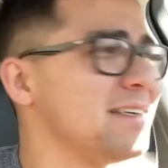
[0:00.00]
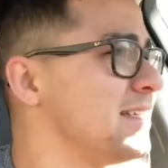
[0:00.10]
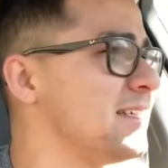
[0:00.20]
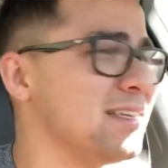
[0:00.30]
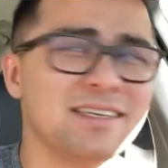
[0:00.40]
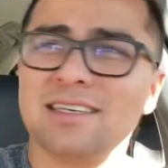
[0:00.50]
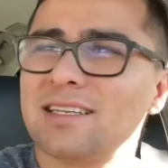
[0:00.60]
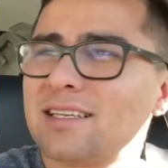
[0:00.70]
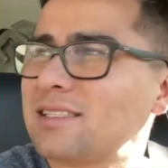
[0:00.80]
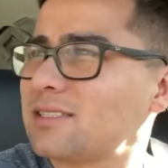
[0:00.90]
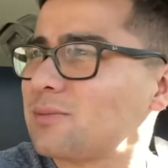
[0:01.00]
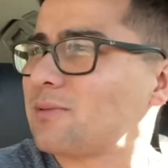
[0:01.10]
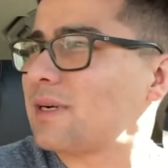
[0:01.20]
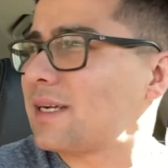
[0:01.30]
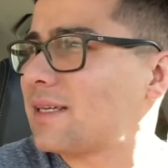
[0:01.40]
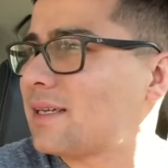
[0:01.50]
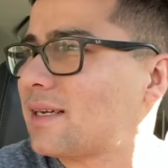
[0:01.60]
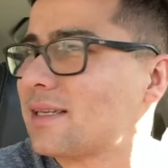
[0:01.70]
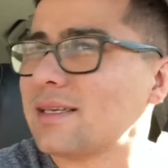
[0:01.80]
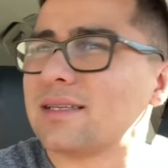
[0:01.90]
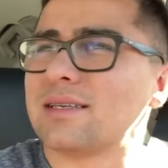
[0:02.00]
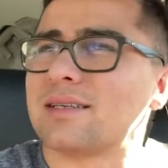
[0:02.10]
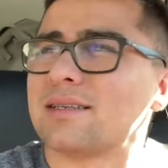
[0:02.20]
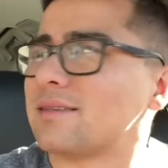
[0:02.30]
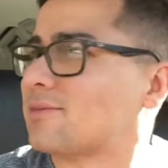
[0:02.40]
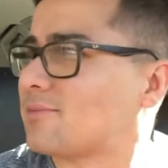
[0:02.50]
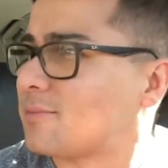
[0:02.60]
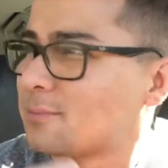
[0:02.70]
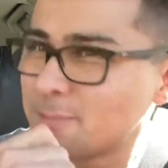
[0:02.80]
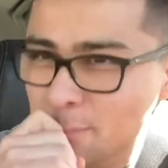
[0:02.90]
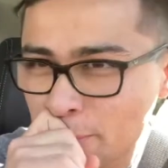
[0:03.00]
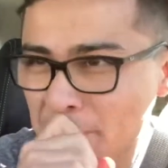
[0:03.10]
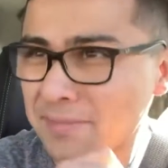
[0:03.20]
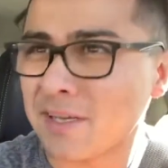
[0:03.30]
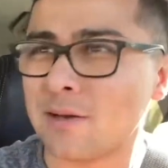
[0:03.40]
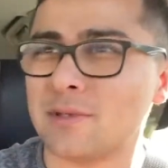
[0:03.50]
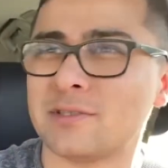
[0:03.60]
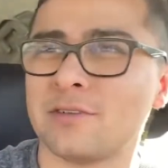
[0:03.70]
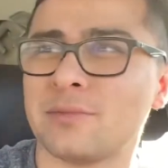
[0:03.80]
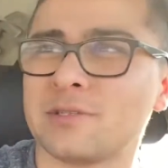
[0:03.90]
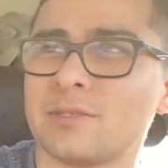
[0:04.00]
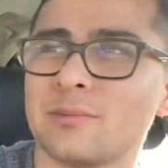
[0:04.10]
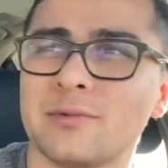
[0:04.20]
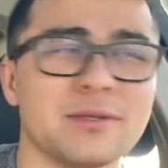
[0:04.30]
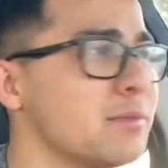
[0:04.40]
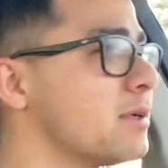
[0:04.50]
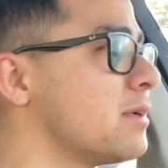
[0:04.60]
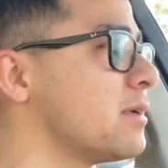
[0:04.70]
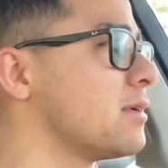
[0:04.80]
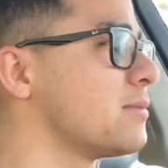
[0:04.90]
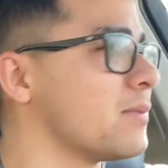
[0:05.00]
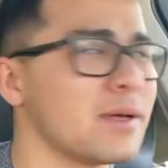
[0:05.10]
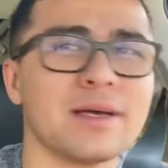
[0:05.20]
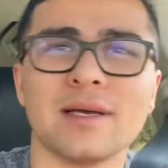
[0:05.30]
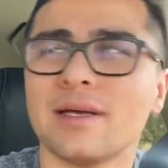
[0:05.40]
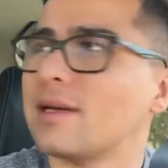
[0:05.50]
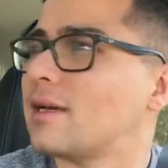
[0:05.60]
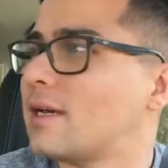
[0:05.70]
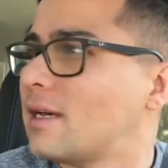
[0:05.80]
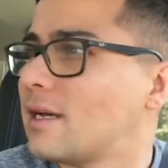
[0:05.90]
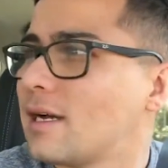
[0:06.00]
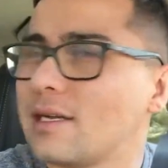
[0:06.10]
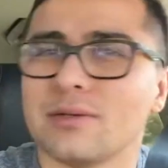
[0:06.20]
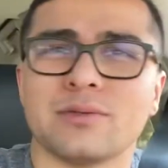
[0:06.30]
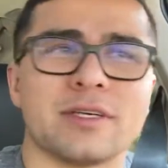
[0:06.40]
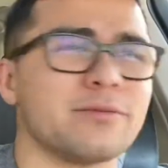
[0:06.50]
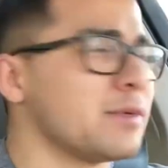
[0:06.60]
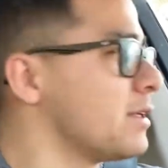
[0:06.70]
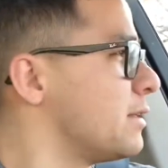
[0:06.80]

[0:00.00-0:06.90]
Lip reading: And it's just been raining a lot lately, and I've been driving my truck more than my car. I do drive my